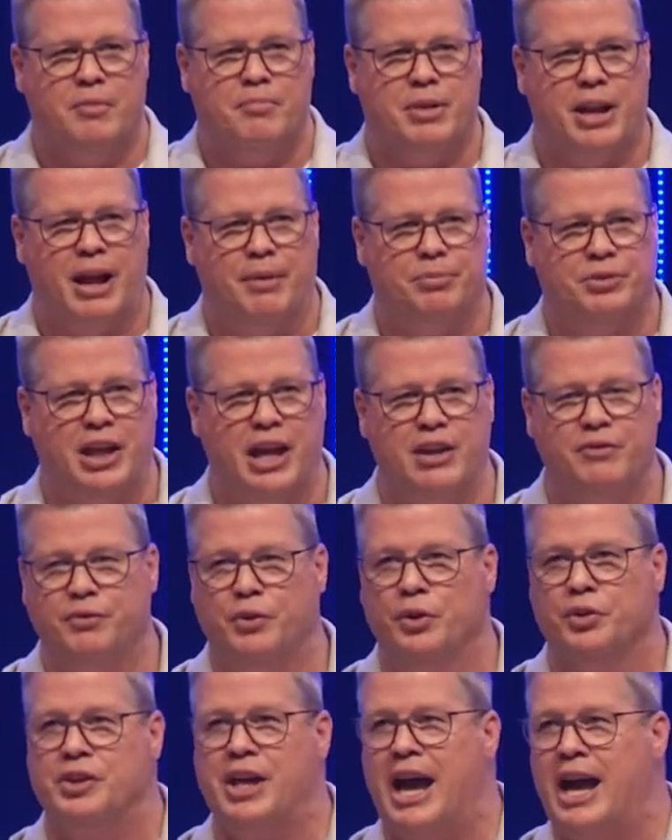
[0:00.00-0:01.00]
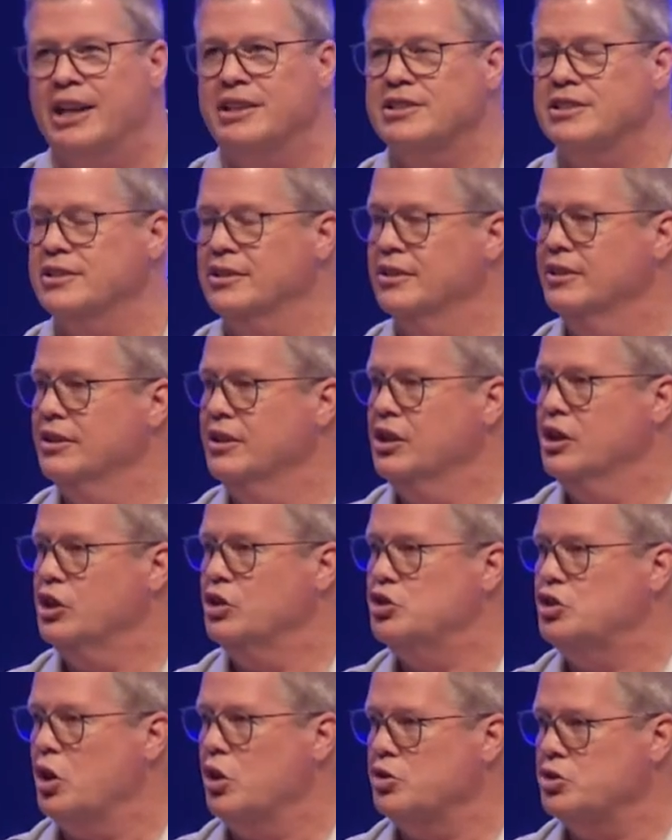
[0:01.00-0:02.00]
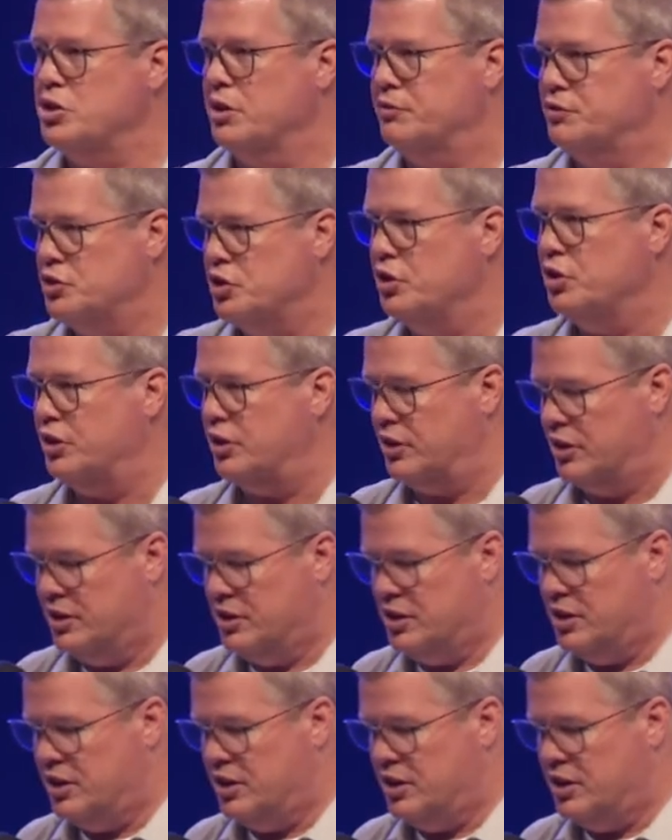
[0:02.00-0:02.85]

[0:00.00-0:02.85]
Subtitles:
But I'm thankful that Joseph took